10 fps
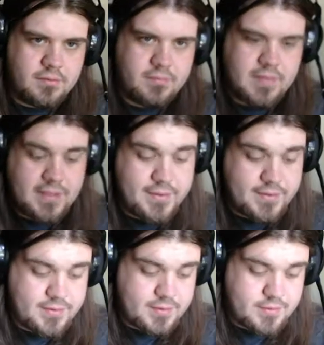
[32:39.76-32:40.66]

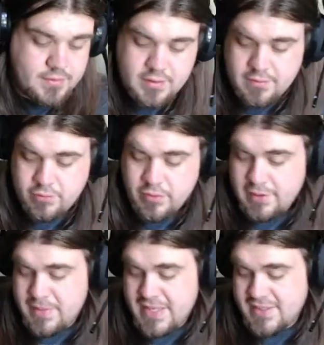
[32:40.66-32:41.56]
It's really
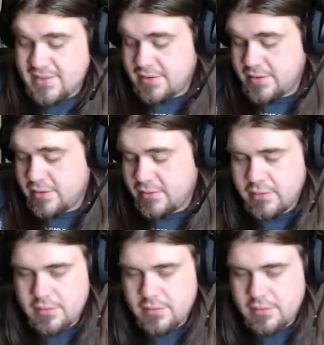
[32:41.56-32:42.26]
basic though.